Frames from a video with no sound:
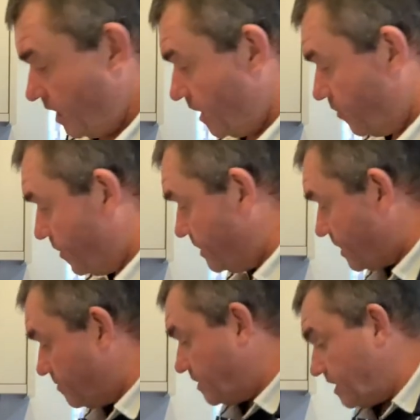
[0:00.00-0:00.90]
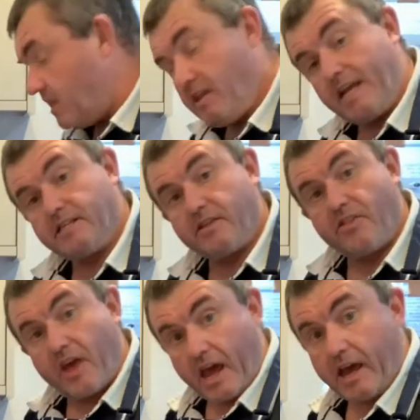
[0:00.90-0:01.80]
When it's coming to near the end of
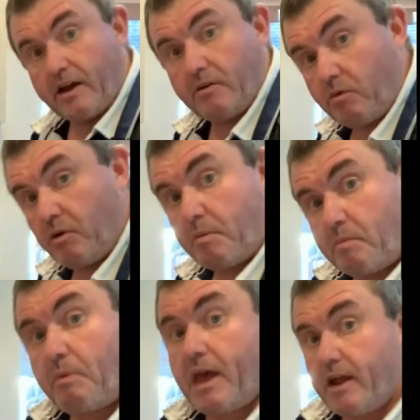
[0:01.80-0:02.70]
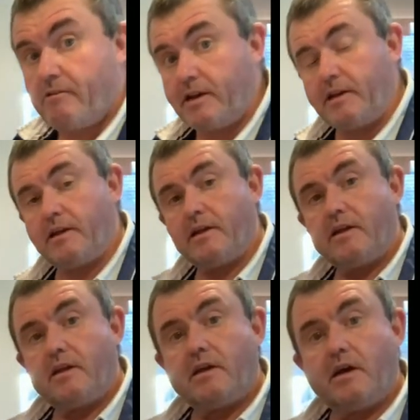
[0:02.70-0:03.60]
that, we'll be preparing
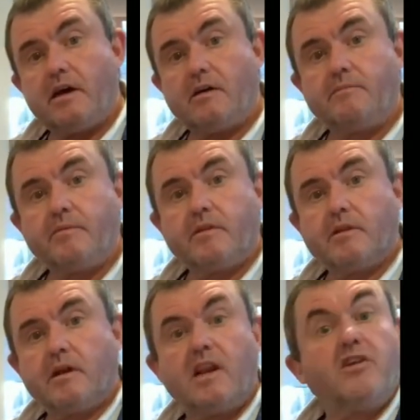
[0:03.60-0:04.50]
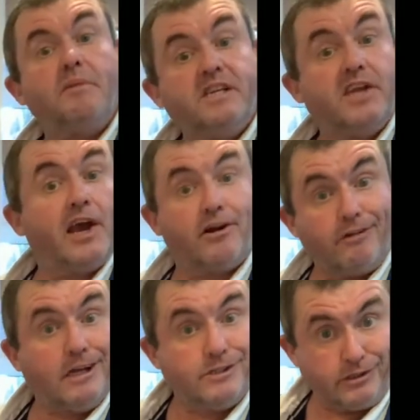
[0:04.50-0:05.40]
a little bit of
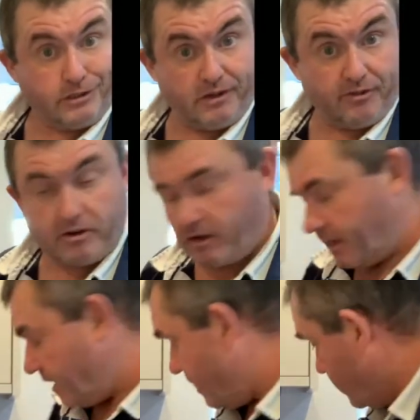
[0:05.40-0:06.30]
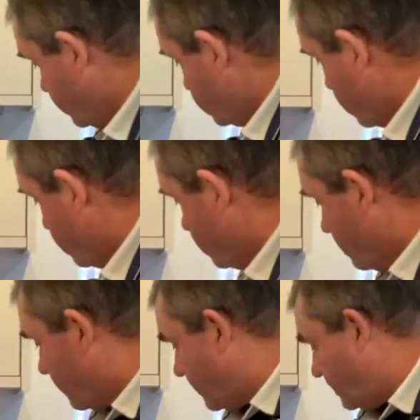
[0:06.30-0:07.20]
decoration, if you like. So you're
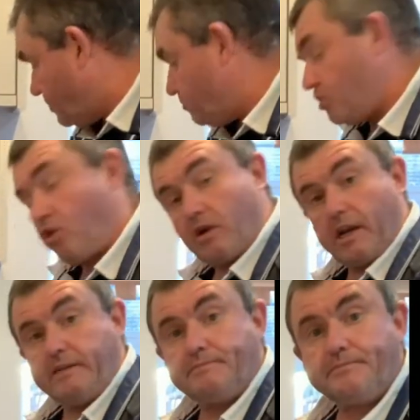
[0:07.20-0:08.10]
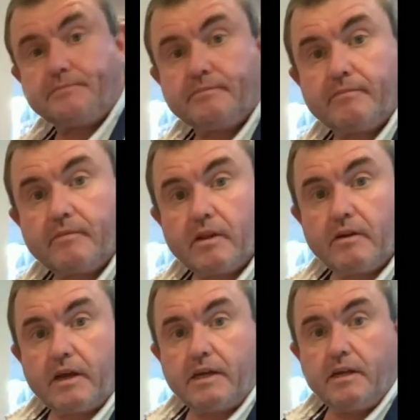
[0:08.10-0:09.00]
going to need some chocolate.
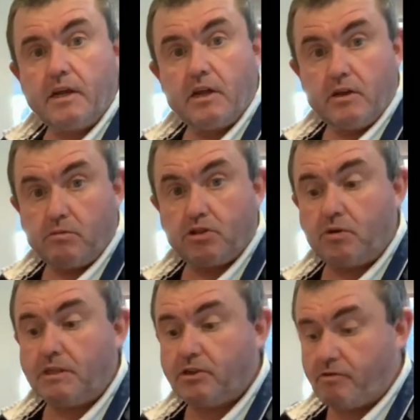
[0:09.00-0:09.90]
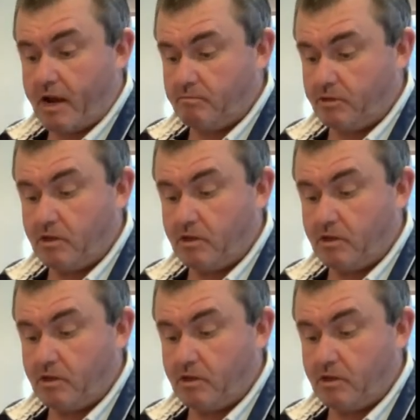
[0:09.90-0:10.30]
Okay, some 200 grams